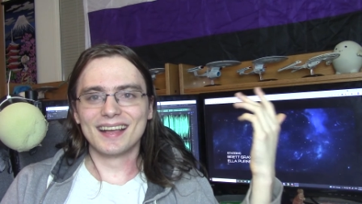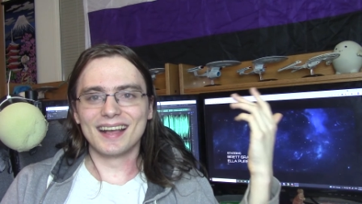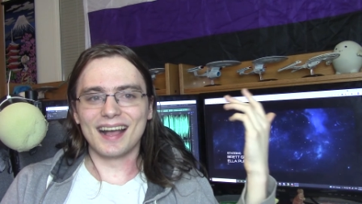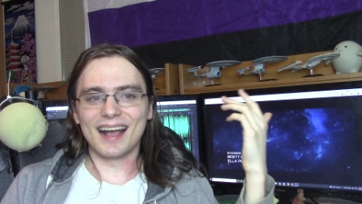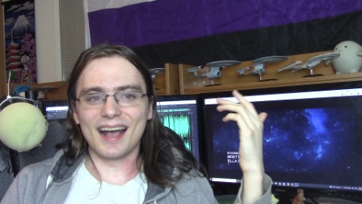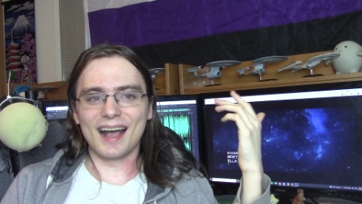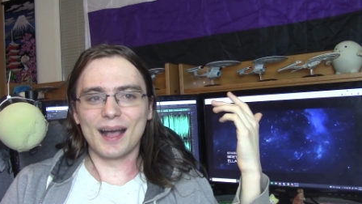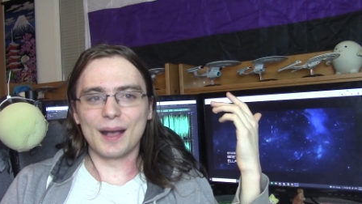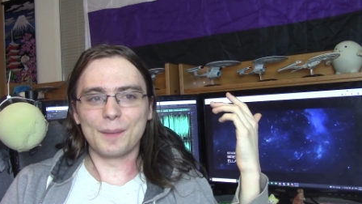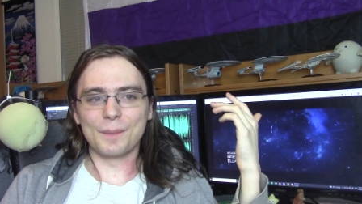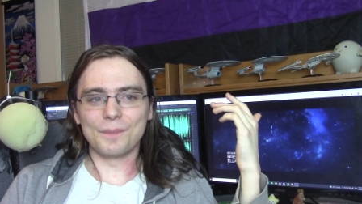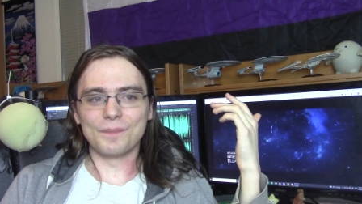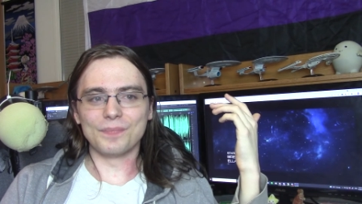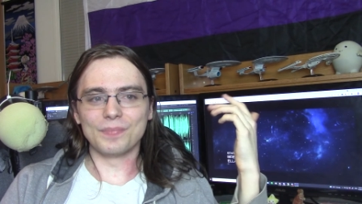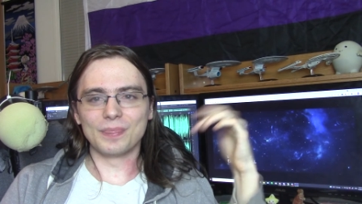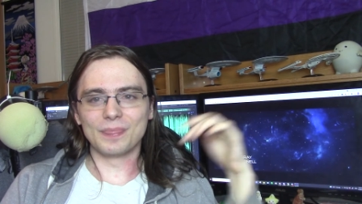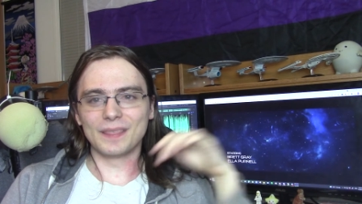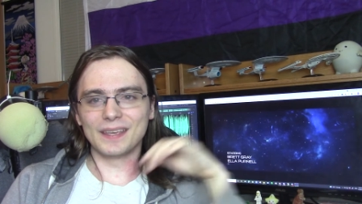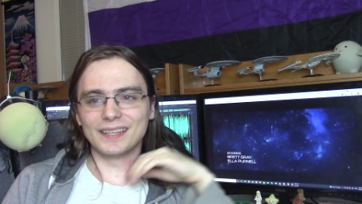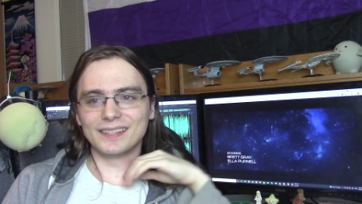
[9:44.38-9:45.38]

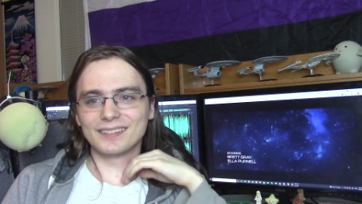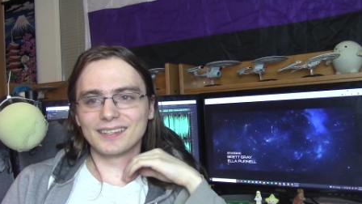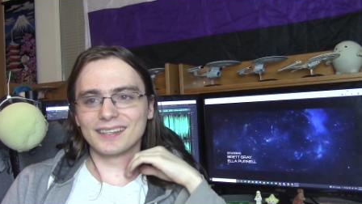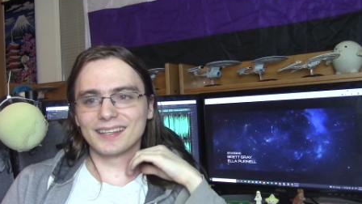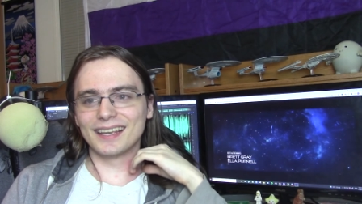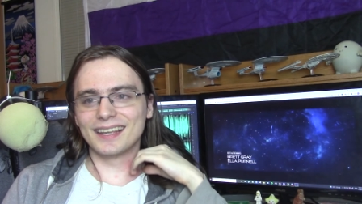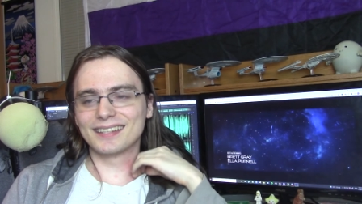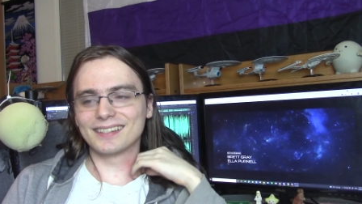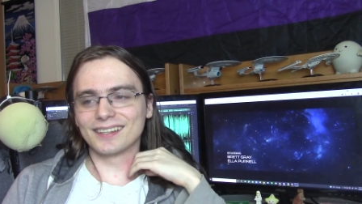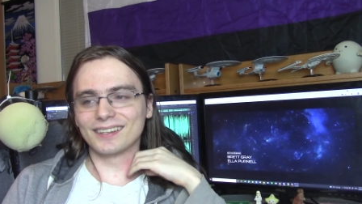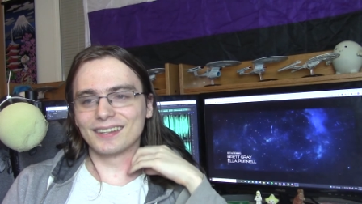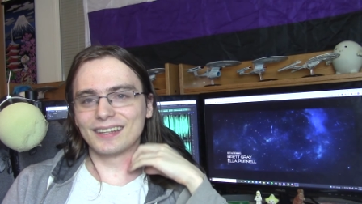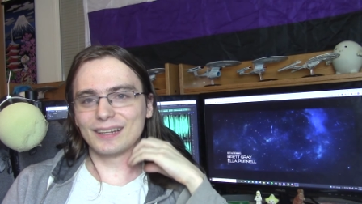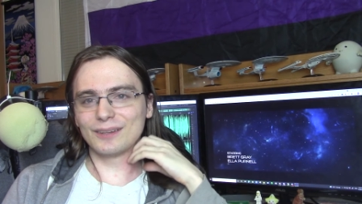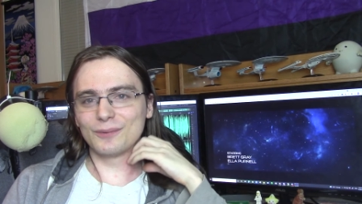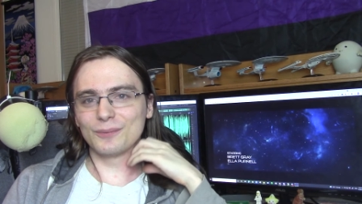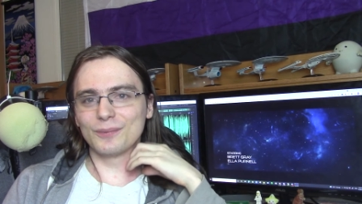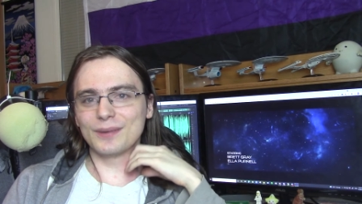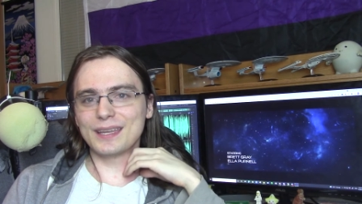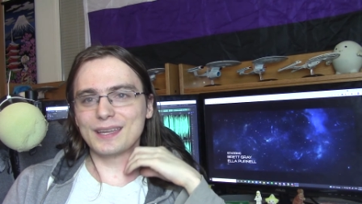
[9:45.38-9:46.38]
It's a
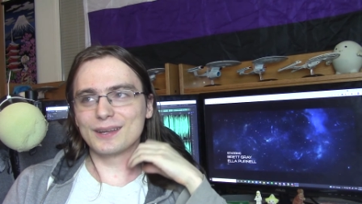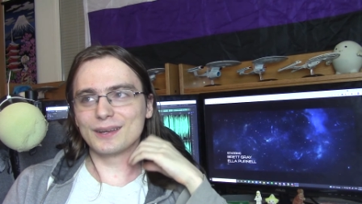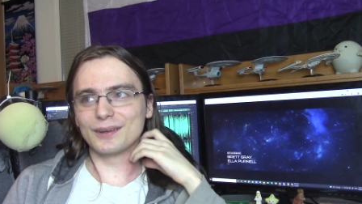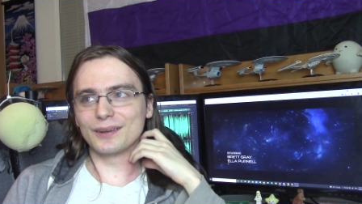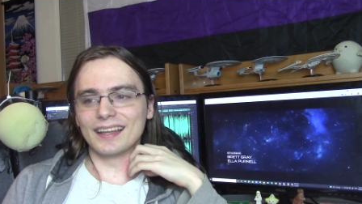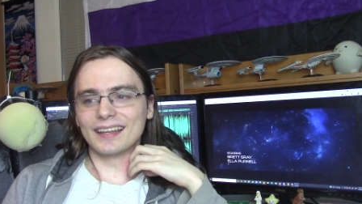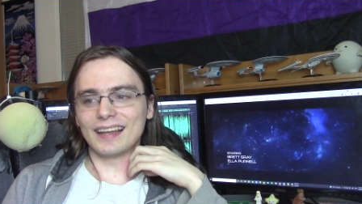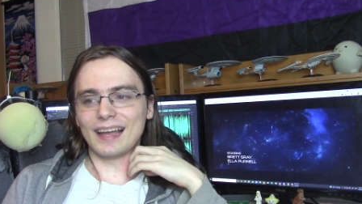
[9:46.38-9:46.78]
little weird.